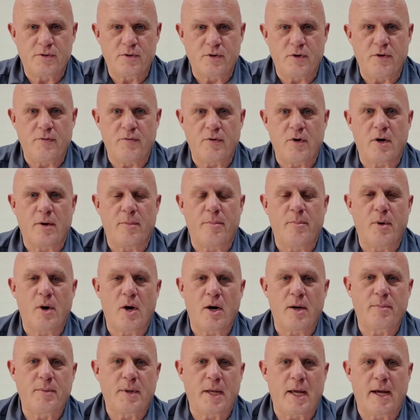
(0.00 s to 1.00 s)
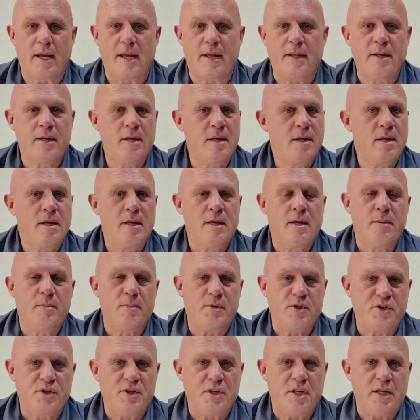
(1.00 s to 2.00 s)
so you've got a Bobcat
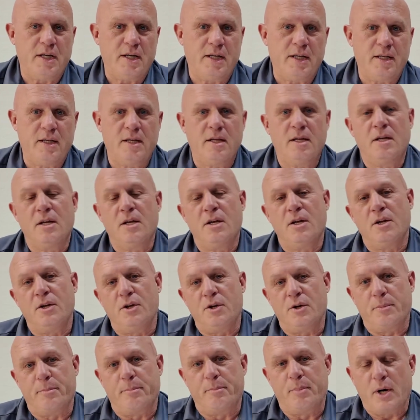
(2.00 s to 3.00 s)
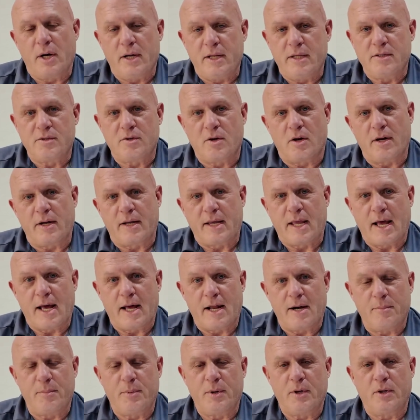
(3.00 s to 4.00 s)
machine, your buddy's got a
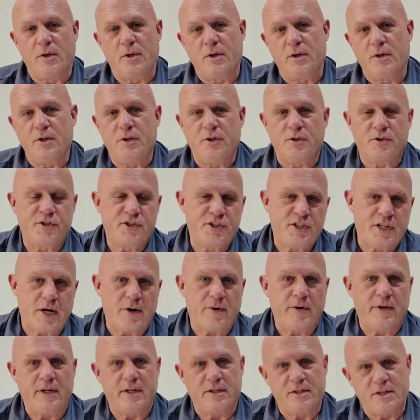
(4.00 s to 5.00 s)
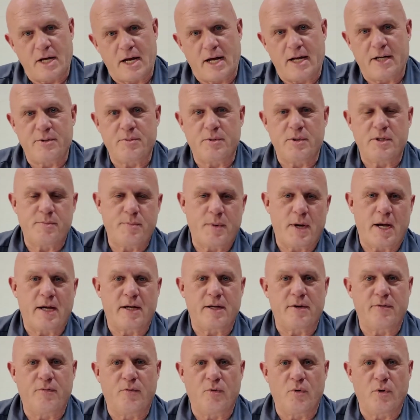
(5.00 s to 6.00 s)
Caterpillar, you're sharing attachments
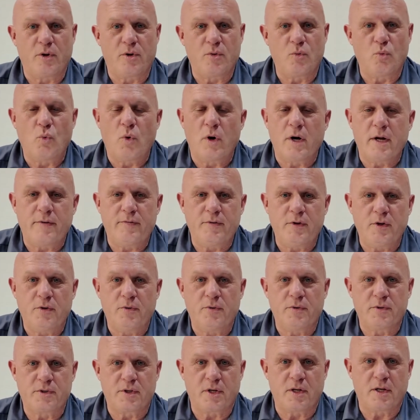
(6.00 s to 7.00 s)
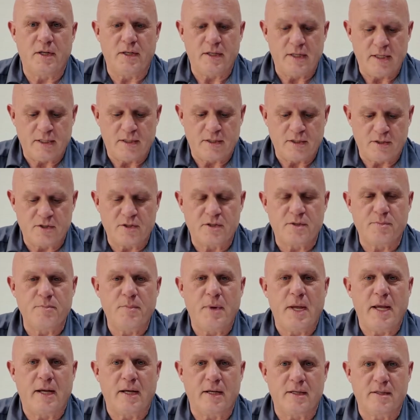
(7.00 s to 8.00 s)
back and forth, one of you is going to need to just
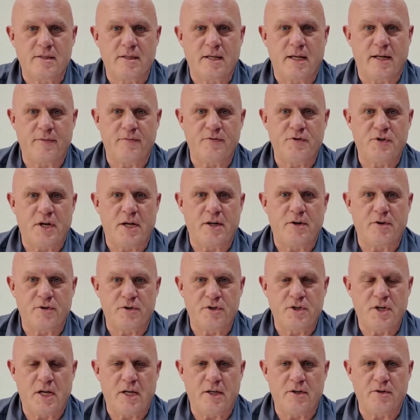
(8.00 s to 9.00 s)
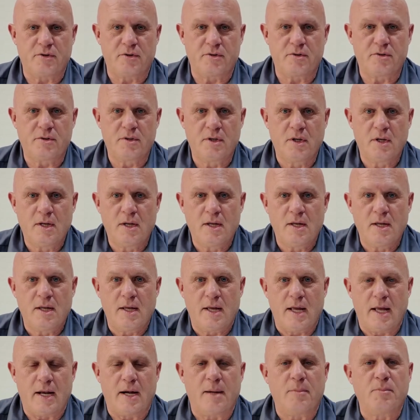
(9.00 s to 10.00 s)
make a set of gender changers.
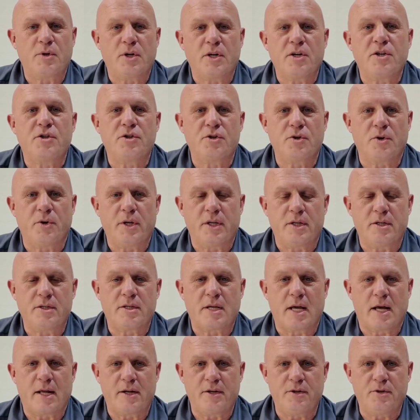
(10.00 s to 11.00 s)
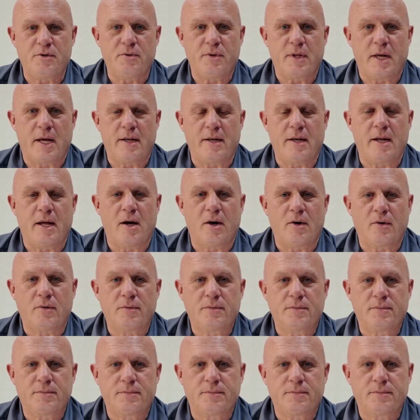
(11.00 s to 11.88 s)
And I'm going to show you just how to do that now.